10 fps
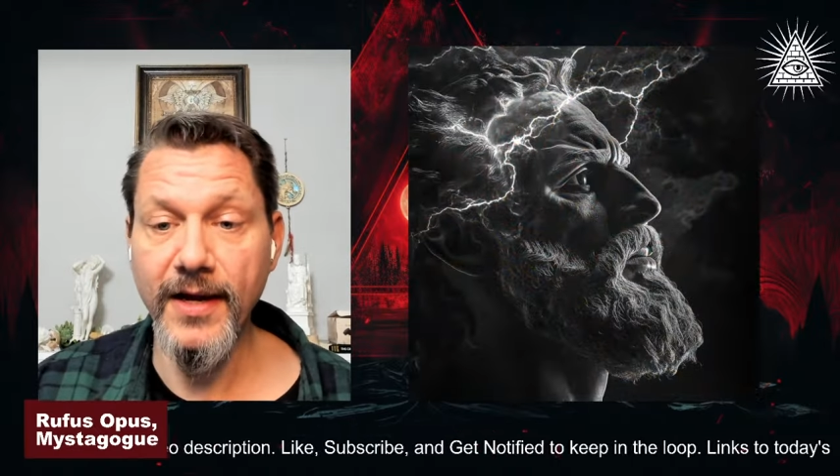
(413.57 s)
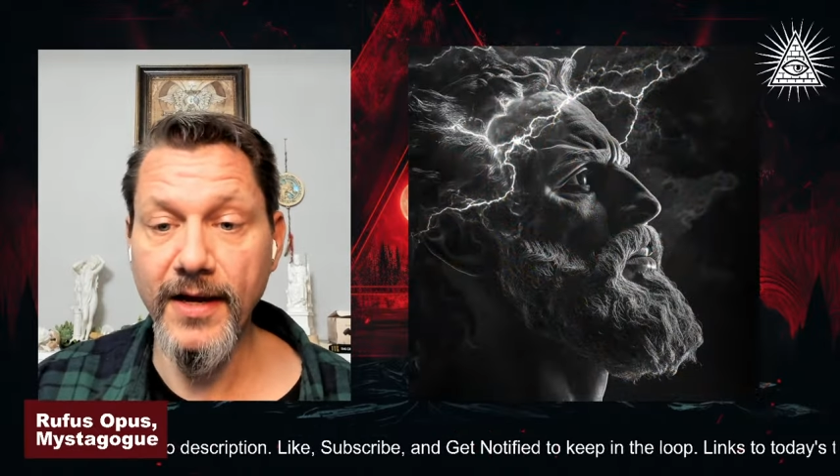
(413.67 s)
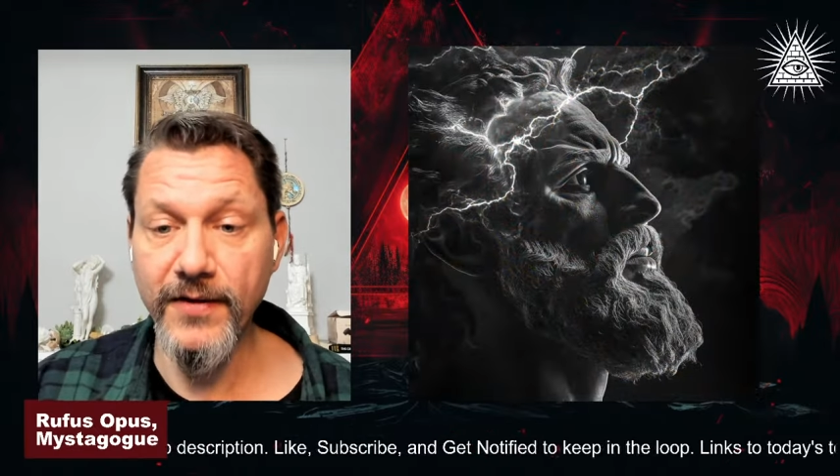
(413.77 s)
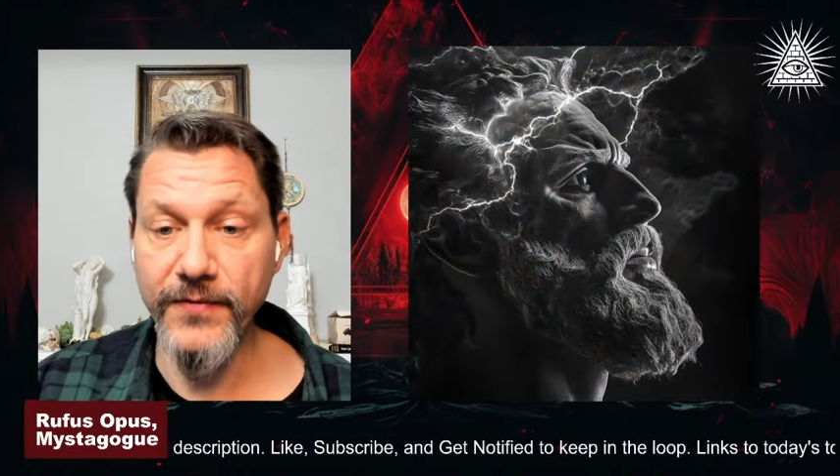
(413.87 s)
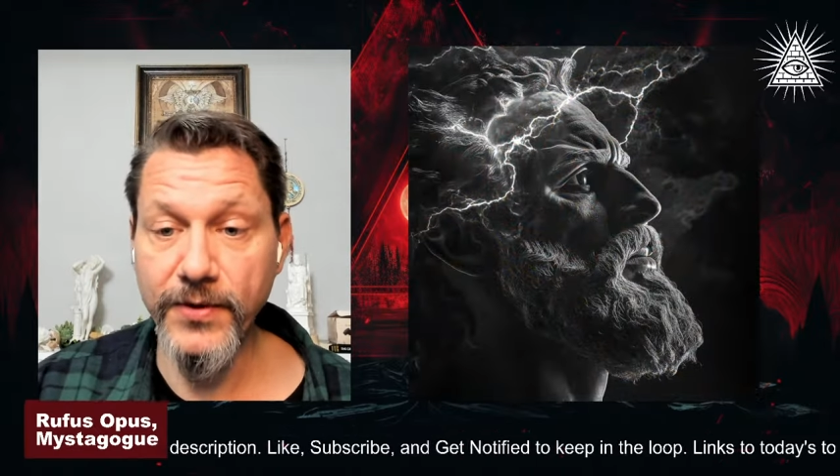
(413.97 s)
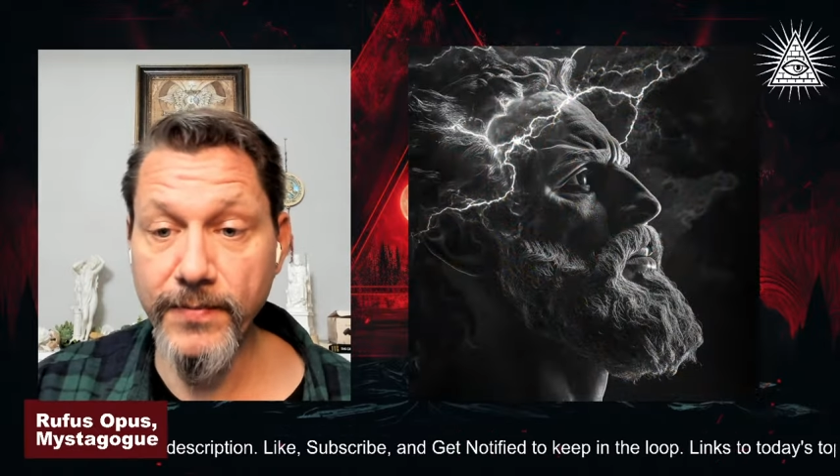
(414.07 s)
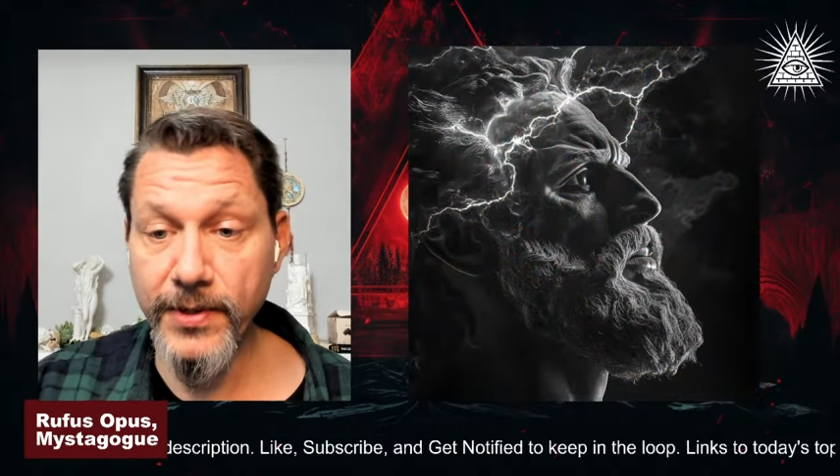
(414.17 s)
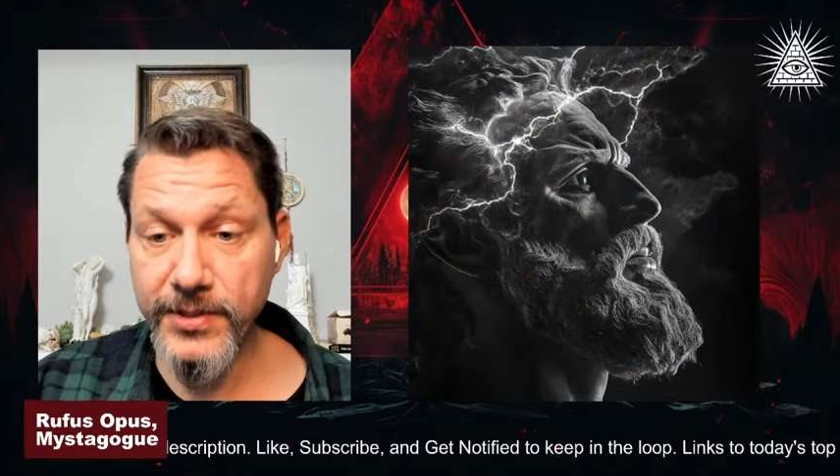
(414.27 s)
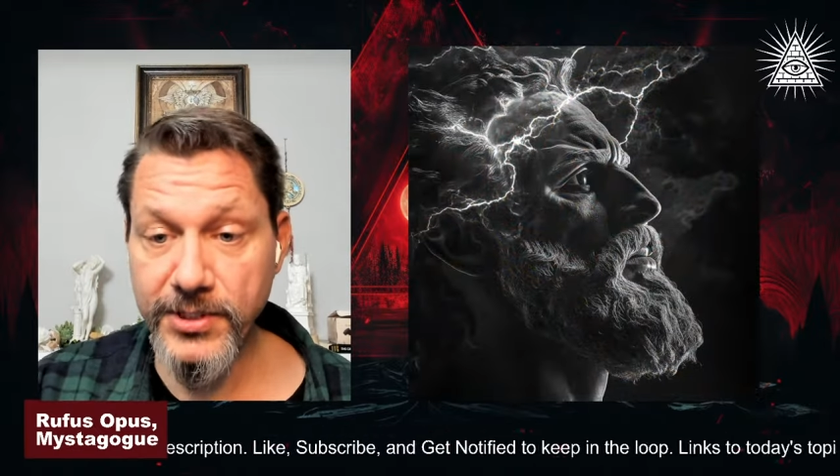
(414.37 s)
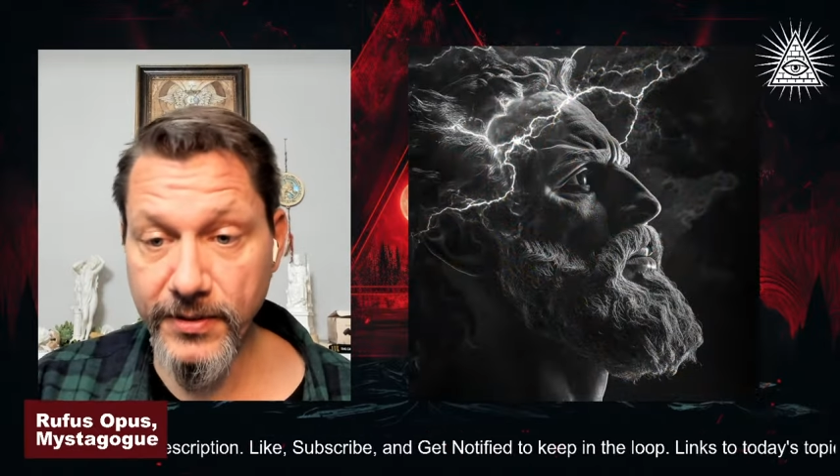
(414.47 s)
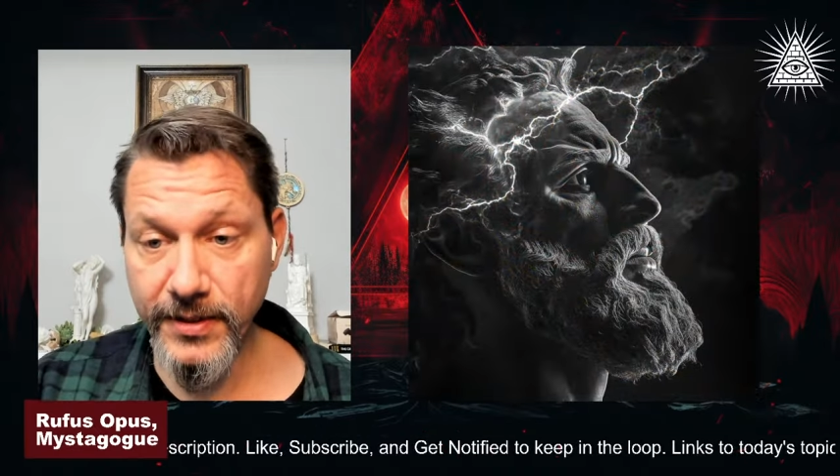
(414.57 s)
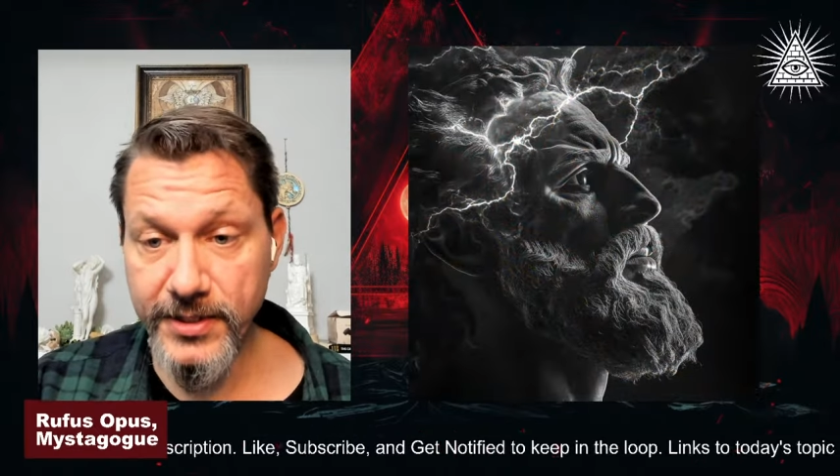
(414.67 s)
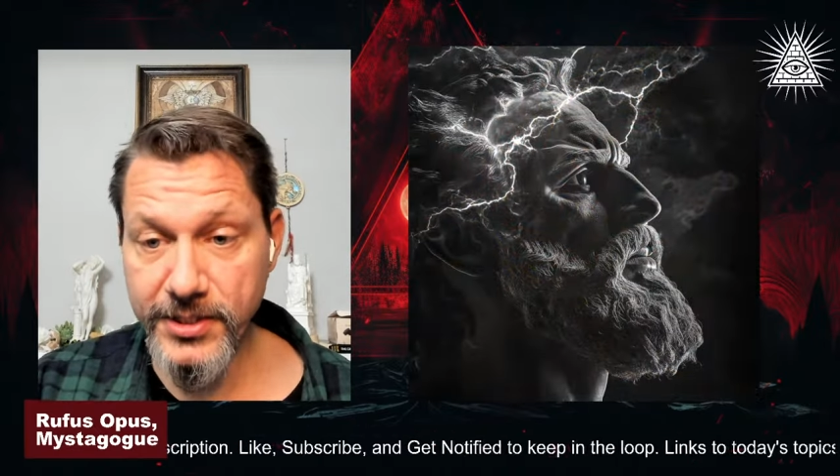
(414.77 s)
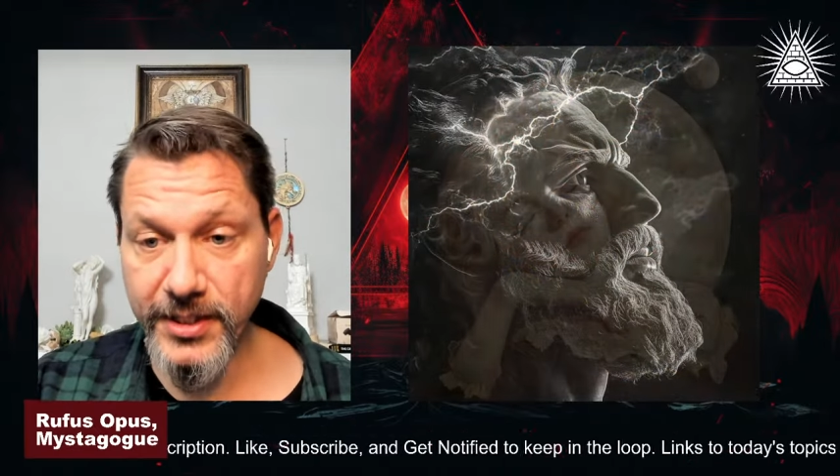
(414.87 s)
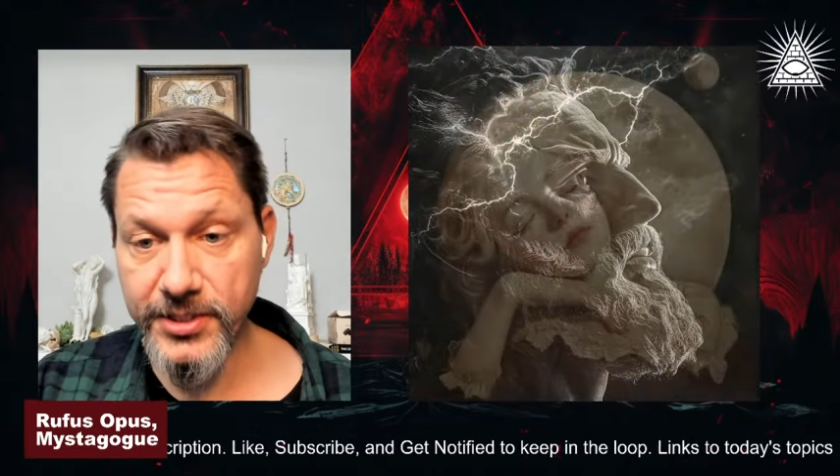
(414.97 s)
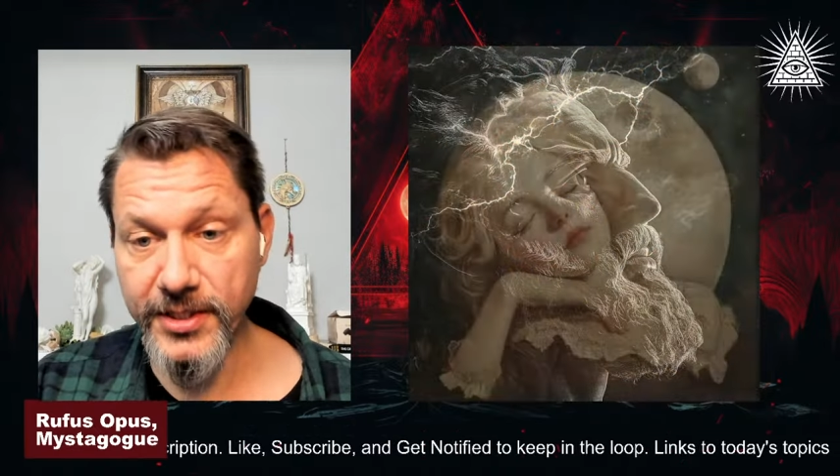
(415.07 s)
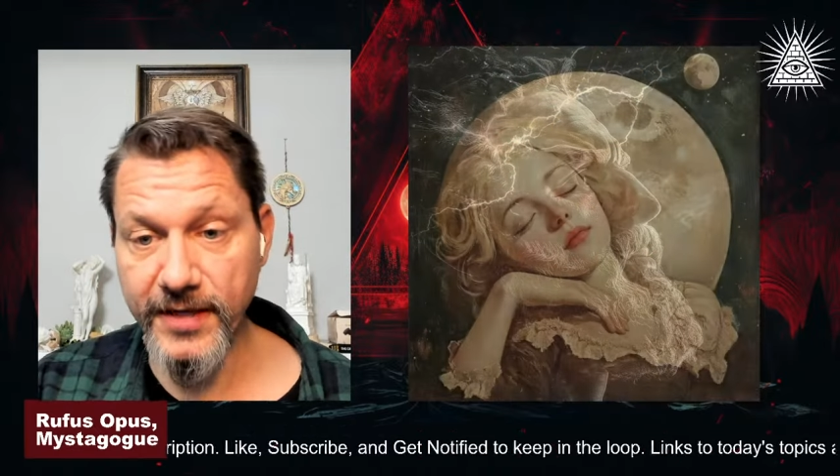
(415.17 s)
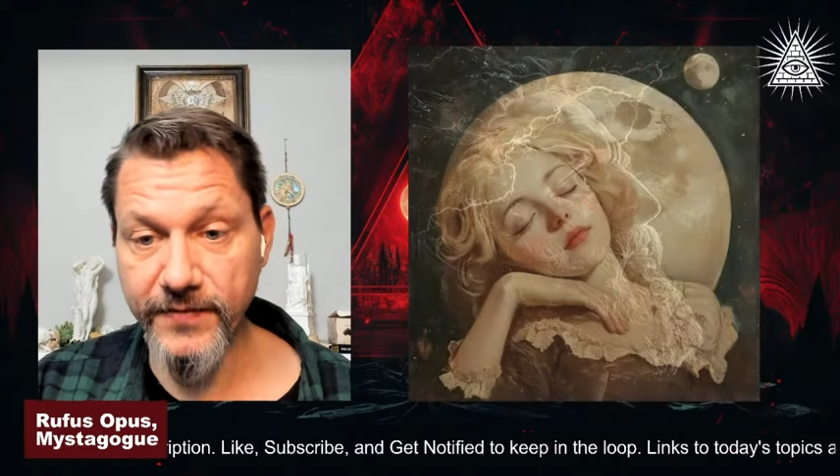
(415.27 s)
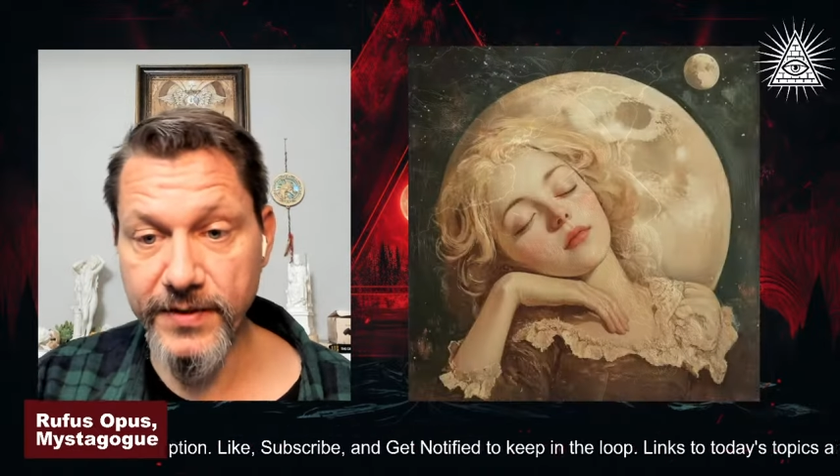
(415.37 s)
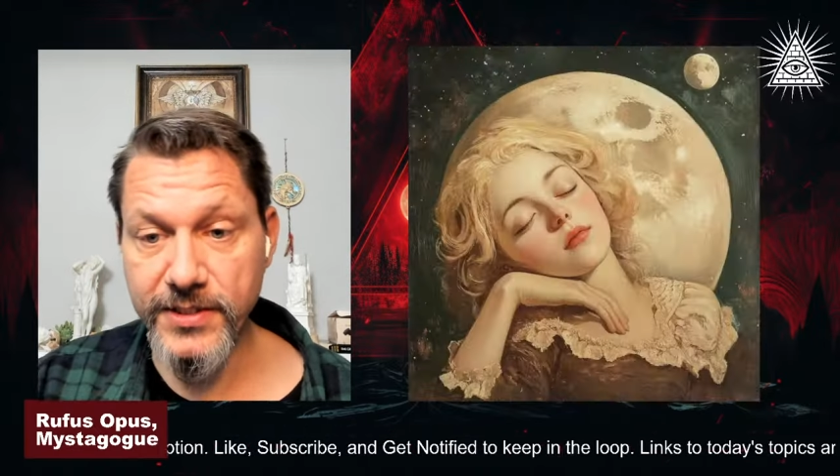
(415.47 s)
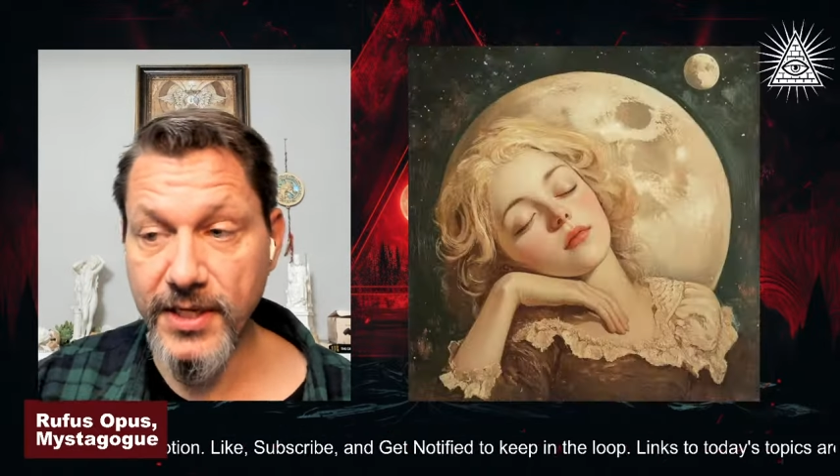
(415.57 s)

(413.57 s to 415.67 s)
of your personal initiation efforts.